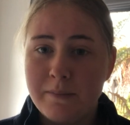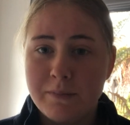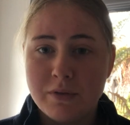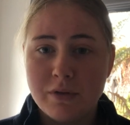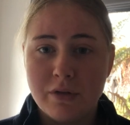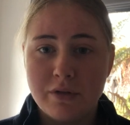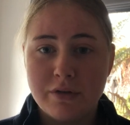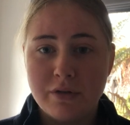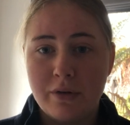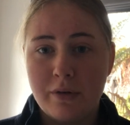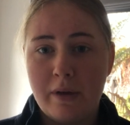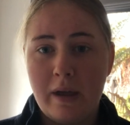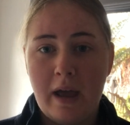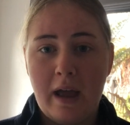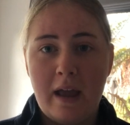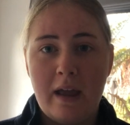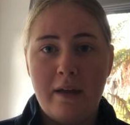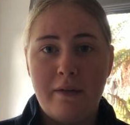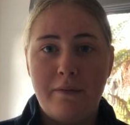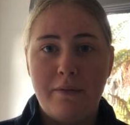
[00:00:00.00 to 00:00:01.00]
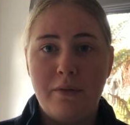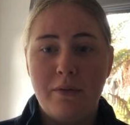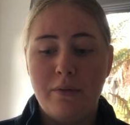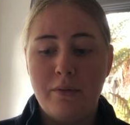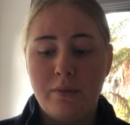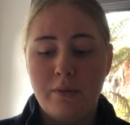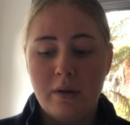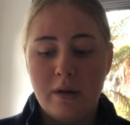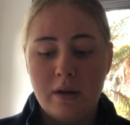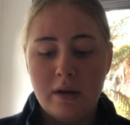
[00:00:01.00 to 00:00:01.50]
so it's okay if
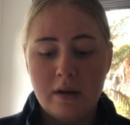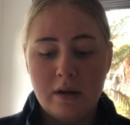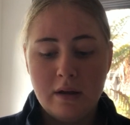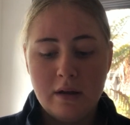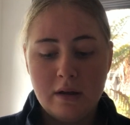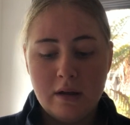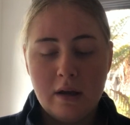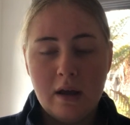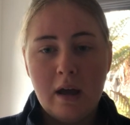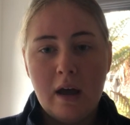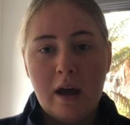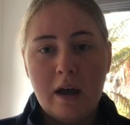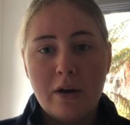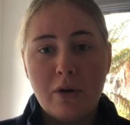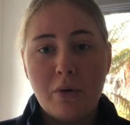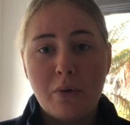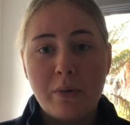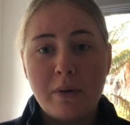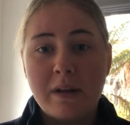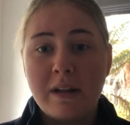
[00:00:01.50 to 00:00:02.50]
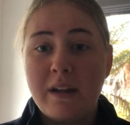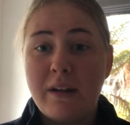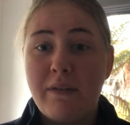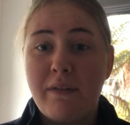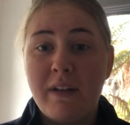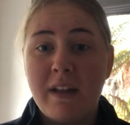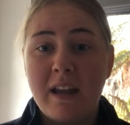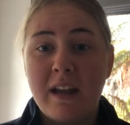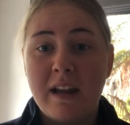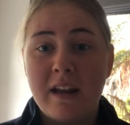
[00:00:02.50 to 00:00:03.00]
you I'm not really
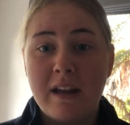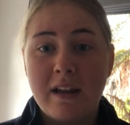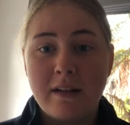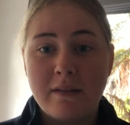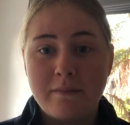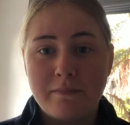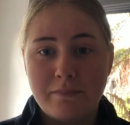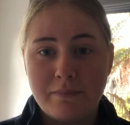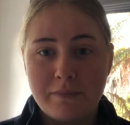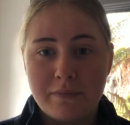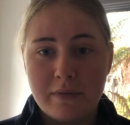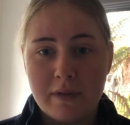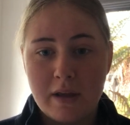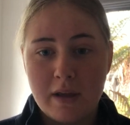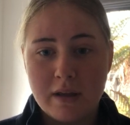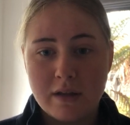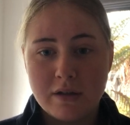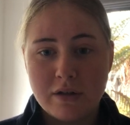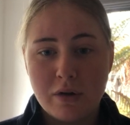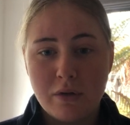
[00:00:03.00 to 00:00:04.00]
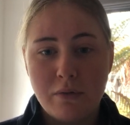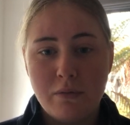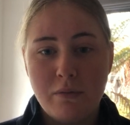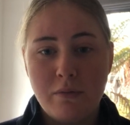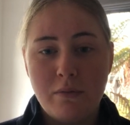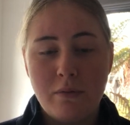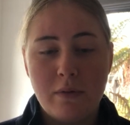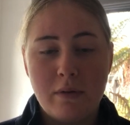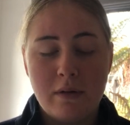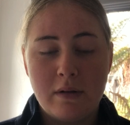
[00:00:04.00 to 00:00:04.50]
feeling
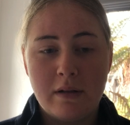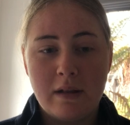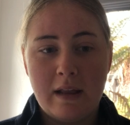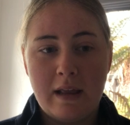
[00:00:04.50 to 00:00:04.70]
too